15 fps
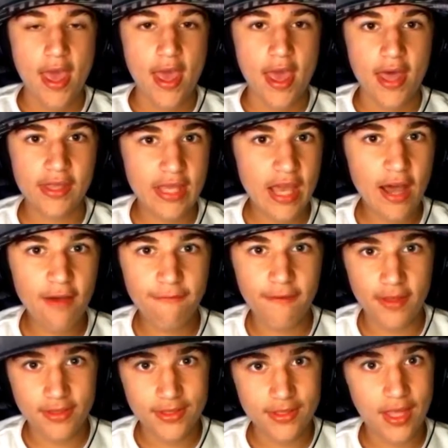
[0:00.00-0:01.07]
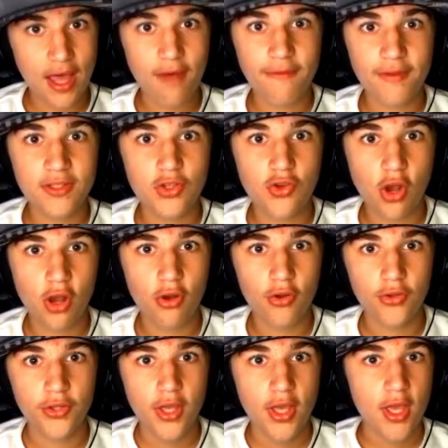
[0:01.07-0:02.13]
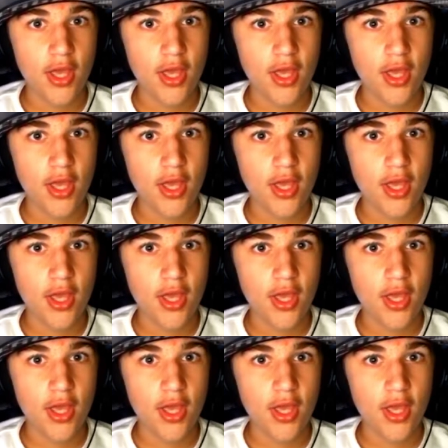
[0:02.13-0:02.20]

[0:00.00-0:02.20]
And the offense struggled.